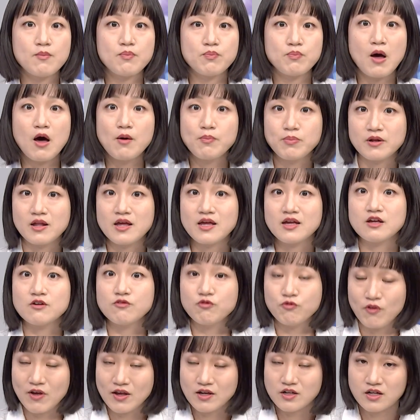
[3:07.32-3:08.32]
public
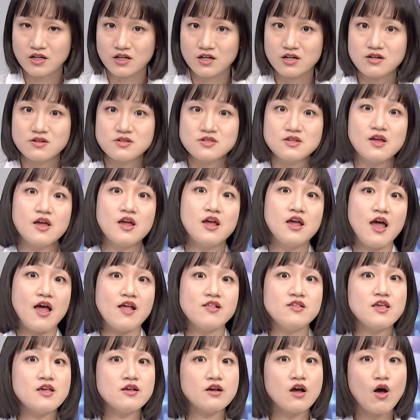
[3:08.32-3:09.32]
figures,
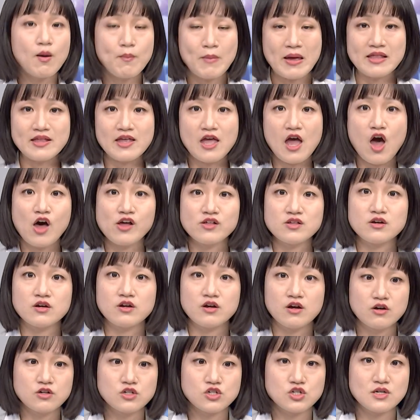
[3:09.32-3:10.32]
and in many other
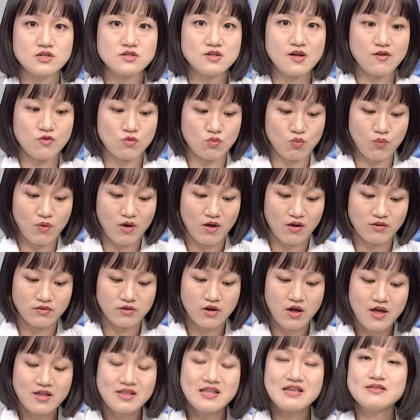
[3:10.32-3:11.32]
countries as well.
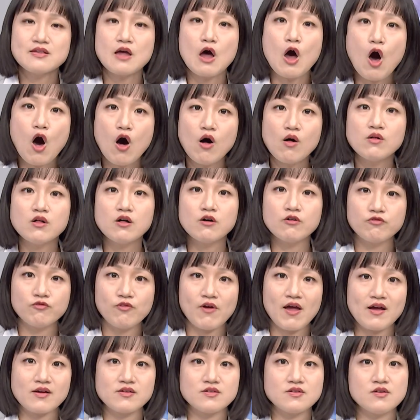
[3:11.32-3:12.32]
This all
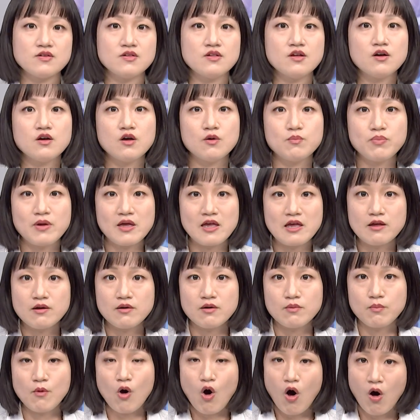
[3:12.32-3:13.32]
affected the
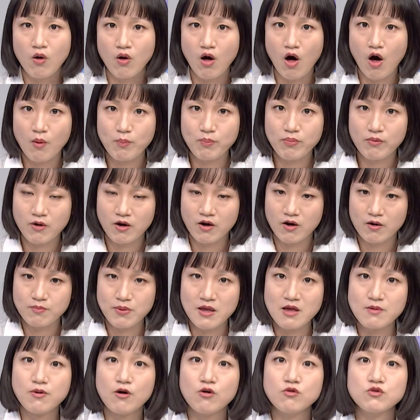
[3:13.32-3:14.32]

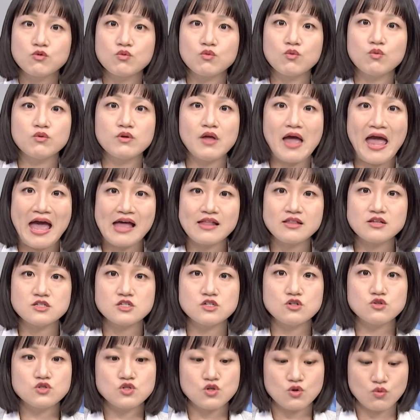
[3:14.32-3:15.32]
people's
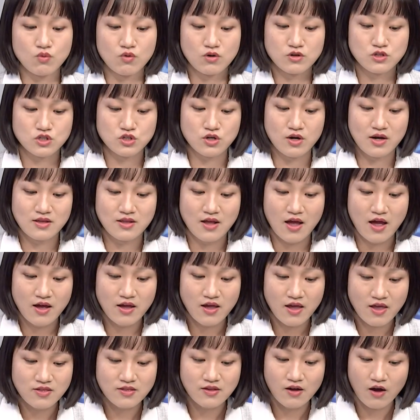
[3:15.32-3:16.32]
attitude toward China
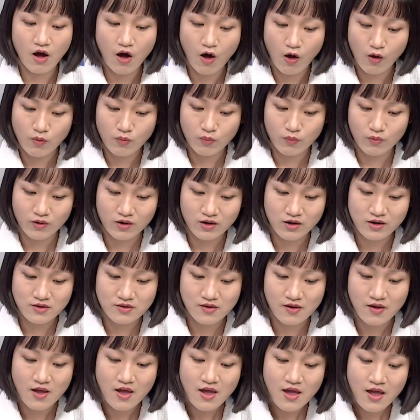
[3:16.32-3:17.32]
in the whole world.
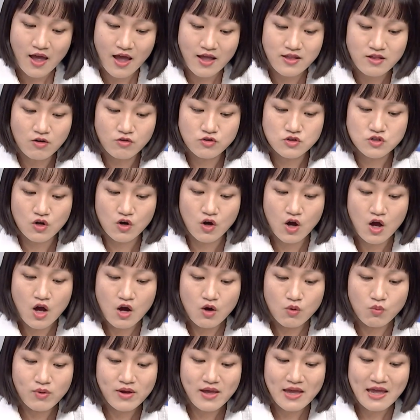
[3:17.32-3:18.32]
And also,
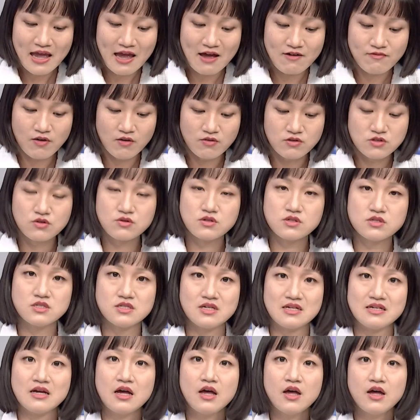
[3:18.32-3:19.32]
we have also
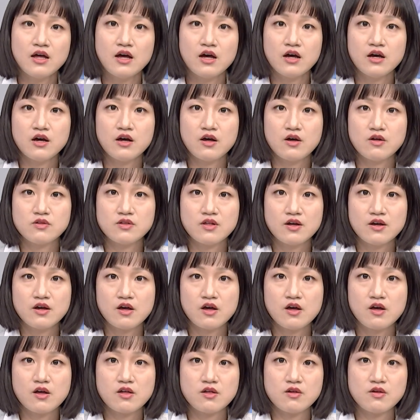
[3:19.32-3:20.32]
seen
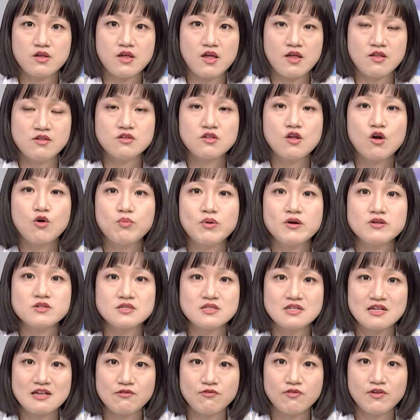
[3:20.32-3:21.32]
the
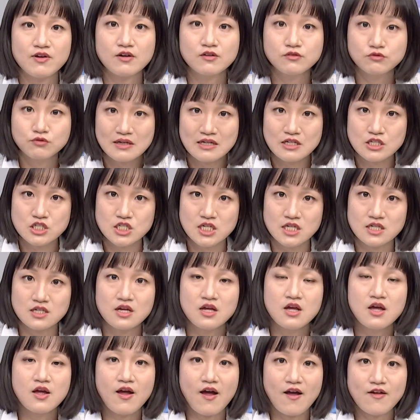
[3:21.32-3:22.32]
Indo-Pacific region
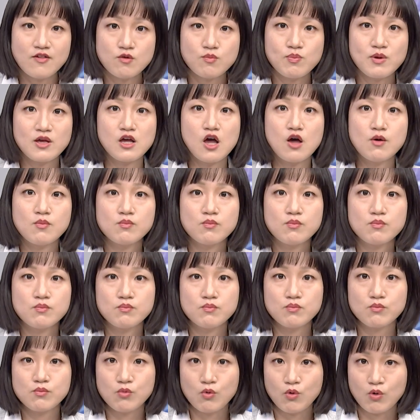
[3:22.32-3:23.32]
has become
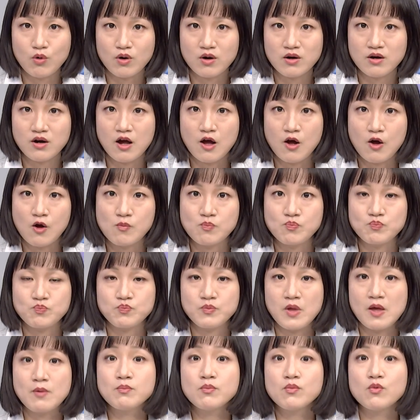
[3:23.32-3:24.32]
more
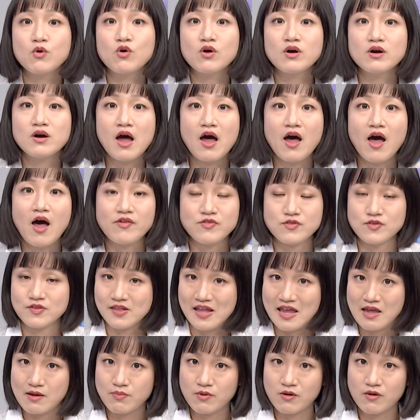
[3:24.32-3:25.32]
and more
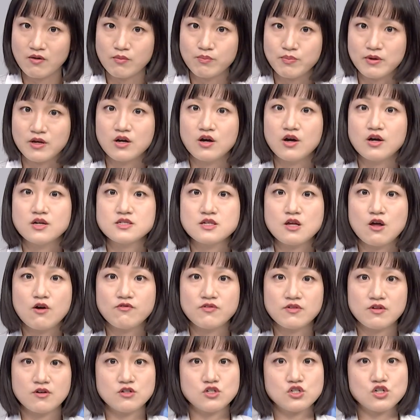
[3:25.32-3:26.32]
unstable because
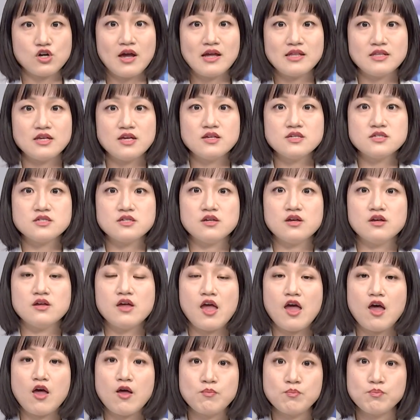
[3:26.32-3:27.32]
of the Chinese
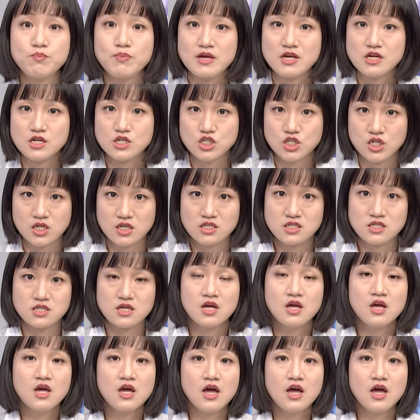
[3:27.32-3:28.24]
ambitions,